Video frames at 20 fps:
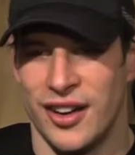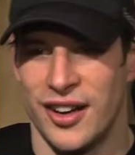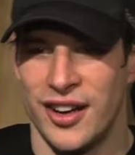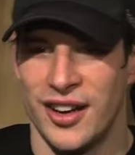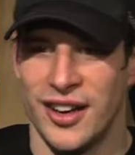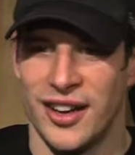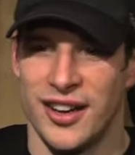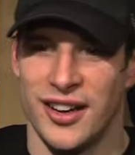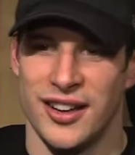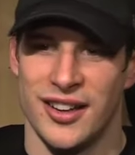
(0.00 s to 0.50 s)

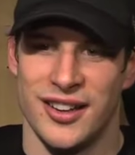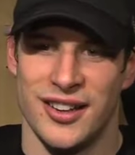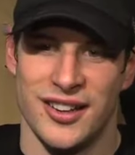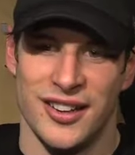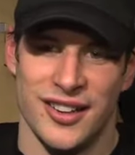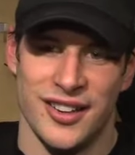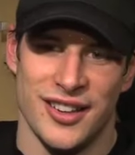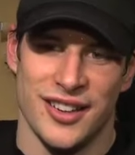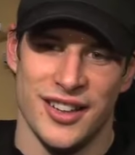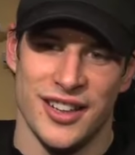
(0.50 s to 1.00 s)
No,
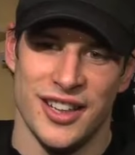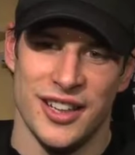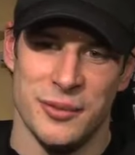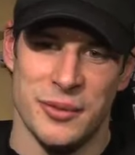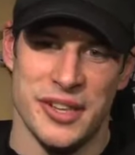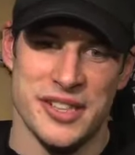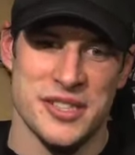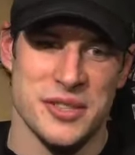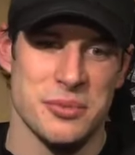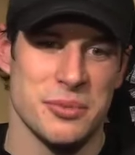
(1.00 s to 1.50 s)
he
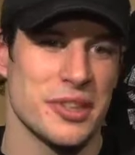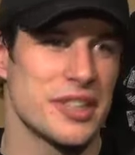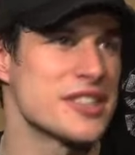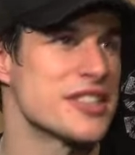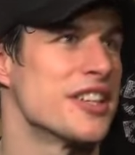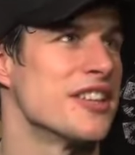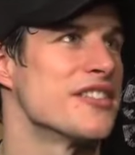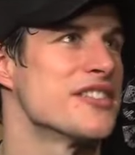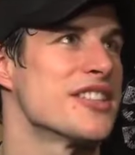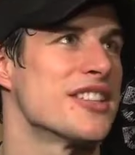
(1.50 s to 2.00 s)
made some big
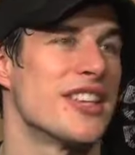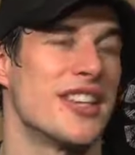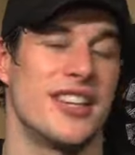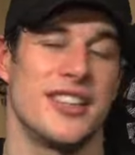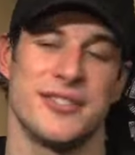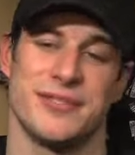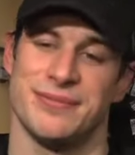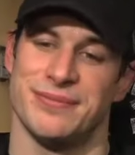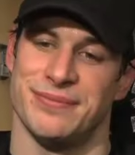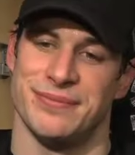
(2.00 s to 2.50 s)
saves
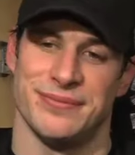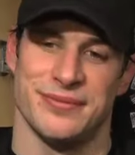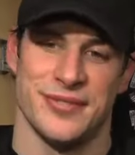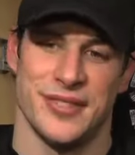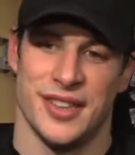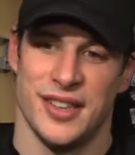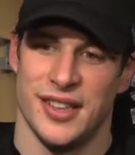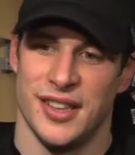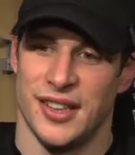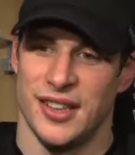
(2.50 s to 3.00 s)
tonight, and
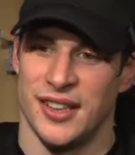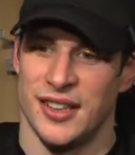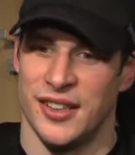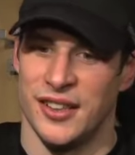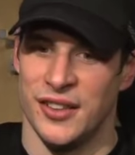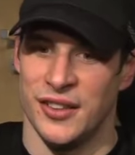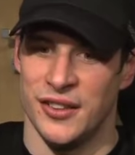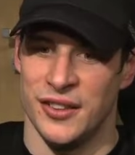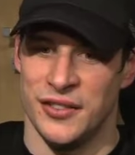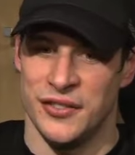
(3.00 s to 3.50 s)

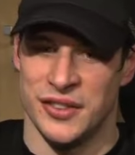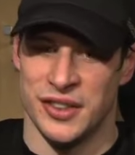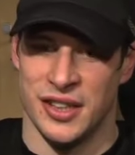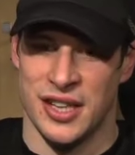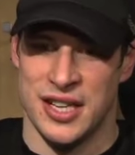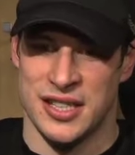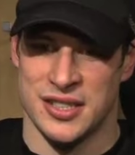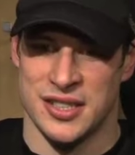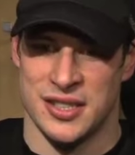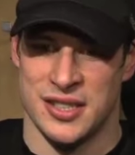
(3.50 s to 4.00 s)
you know, even the
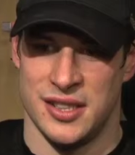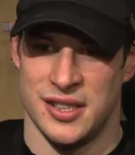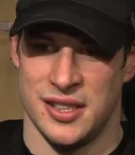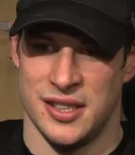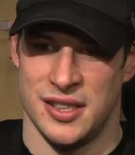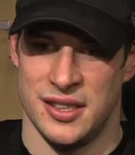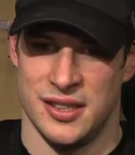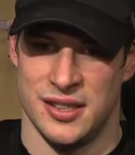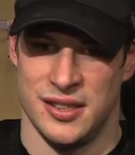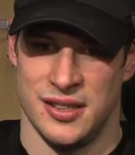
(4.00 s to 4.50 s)

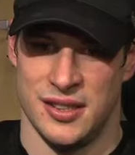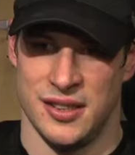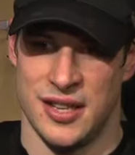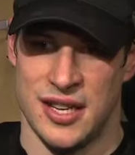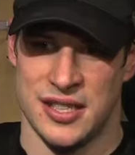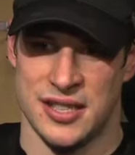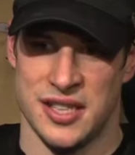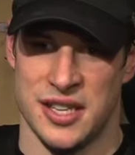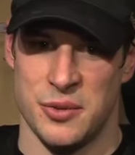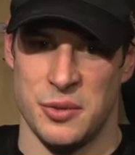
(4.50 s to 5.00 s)

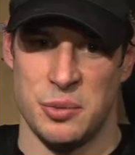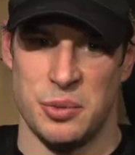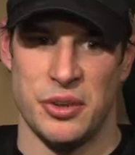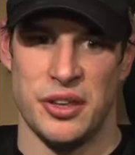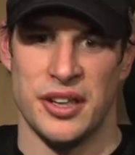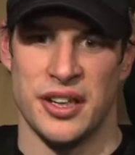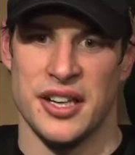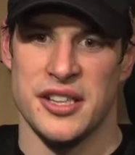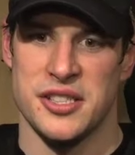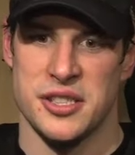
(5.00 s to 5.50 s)
last game we
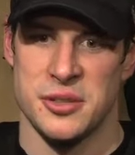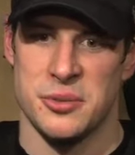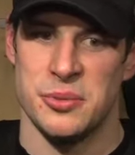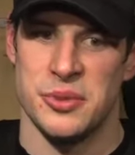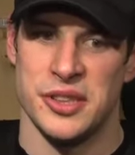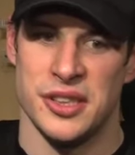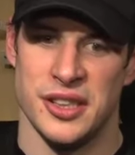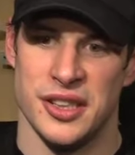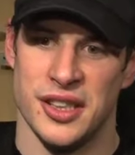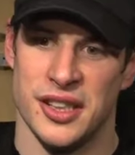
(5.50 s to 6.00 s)
played against him,
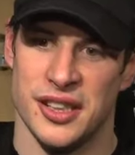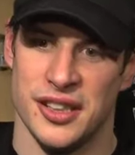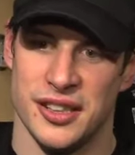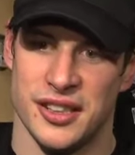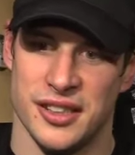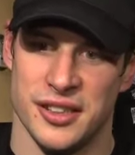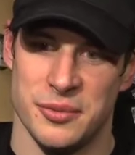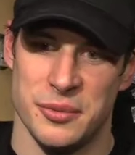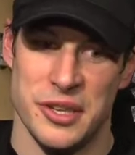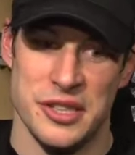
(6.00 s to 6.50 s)
he
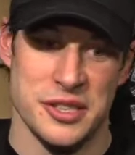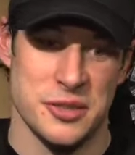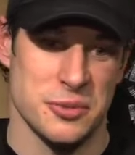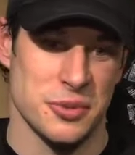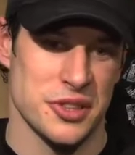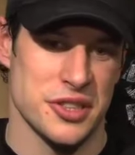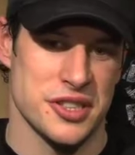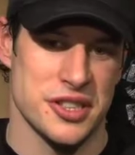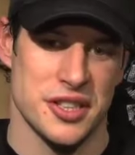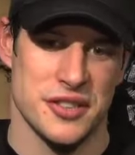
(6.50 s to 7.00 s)
made some
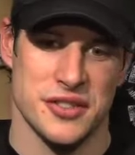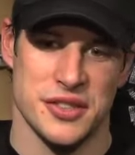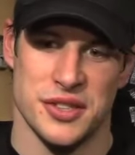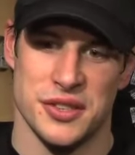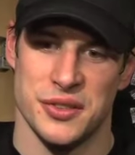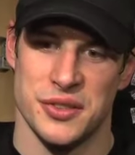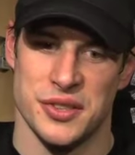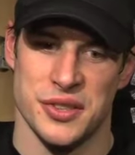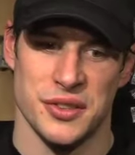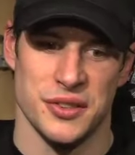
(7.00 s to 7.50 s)
good saves
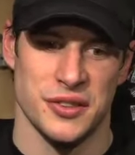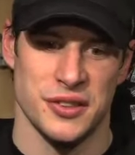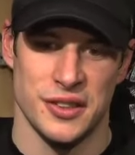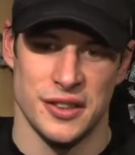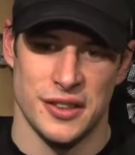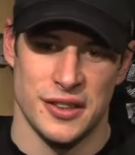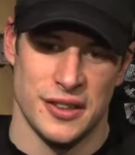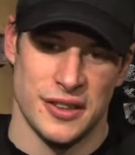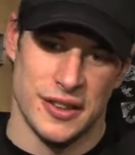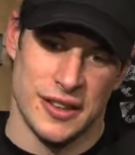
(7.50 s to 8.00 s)
too. So
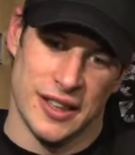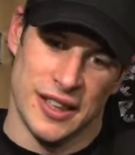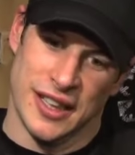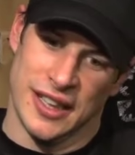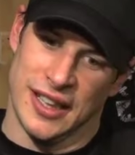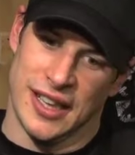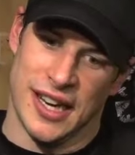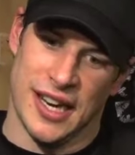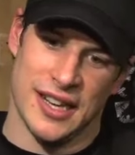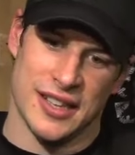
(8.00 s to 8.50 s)

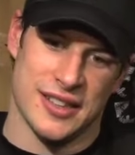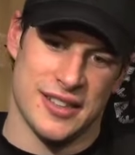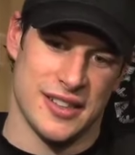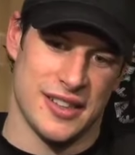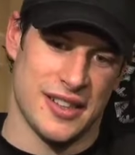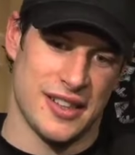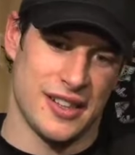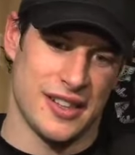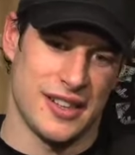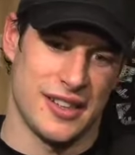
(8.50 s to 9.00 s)

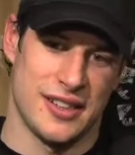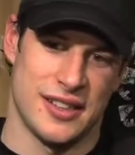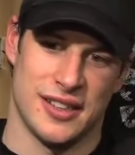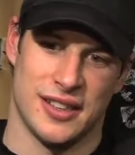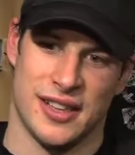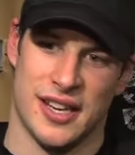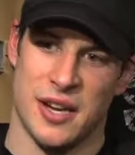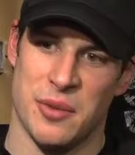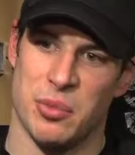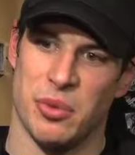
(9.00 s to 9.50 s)

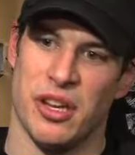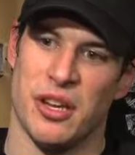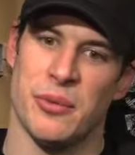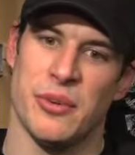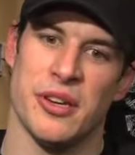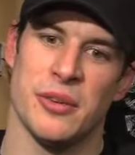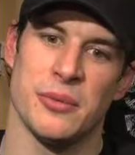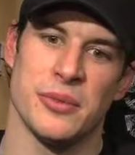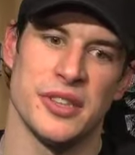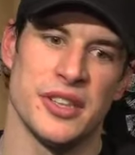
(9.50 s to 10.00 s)
can't blame
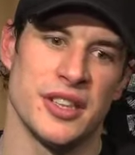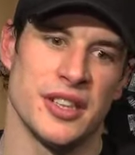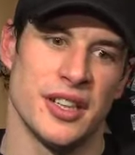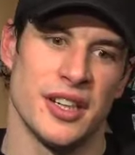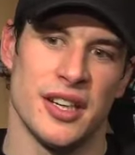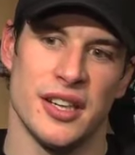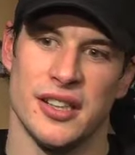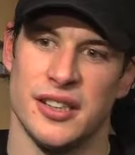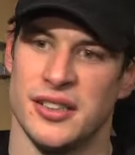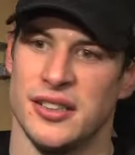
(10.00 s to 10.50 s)
him. He
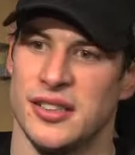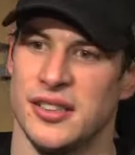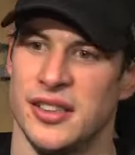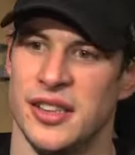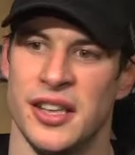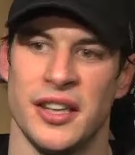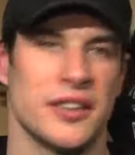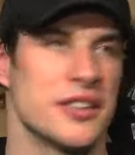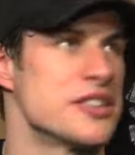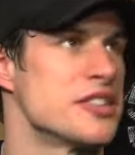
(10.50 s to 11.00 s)

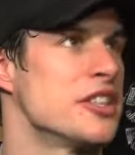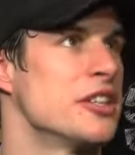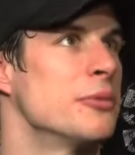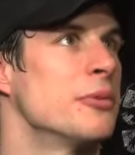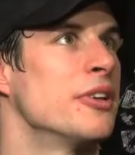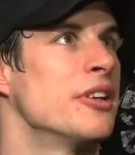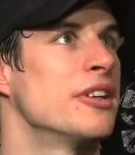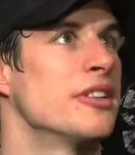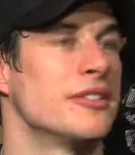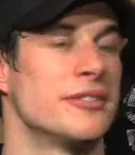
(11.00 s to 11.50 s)
held his
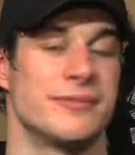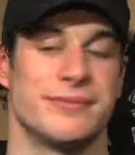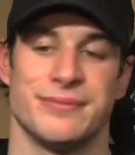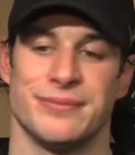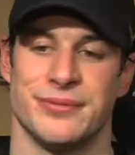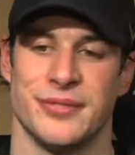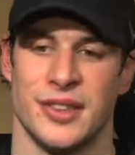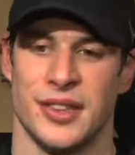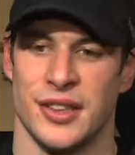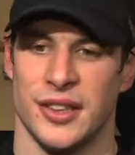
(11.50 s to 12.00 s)
team in it, and
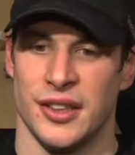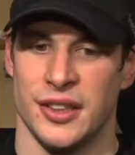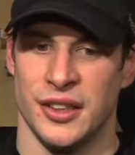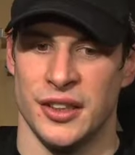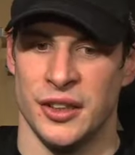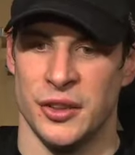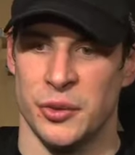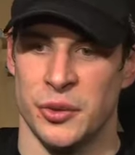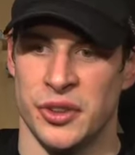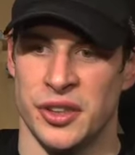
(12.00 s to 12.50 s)

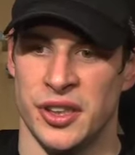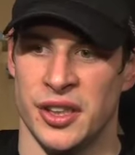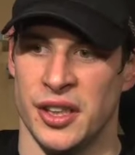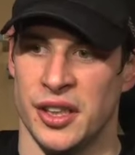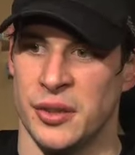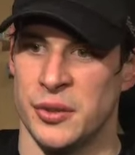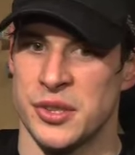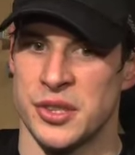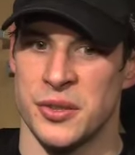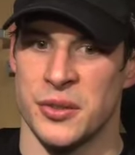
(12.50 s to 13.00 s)
you
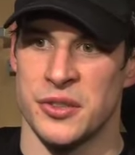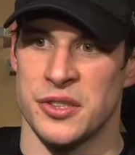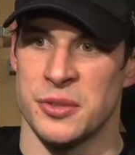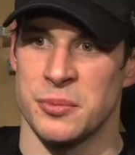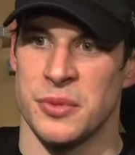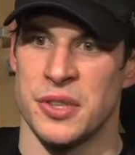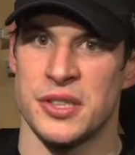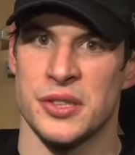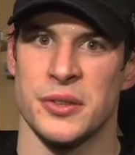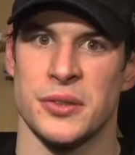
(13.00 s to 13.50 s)
know, we scored
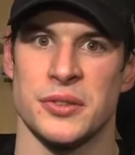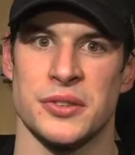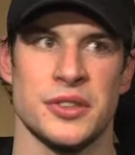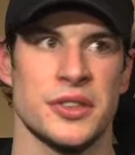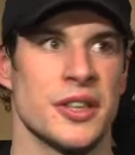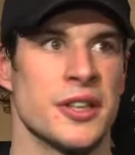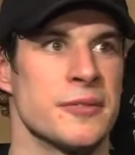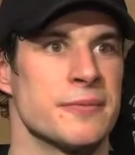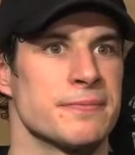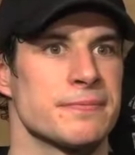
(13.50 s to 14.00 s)
some nice goals
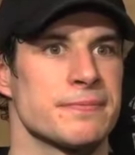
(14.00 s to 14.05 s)
tonight.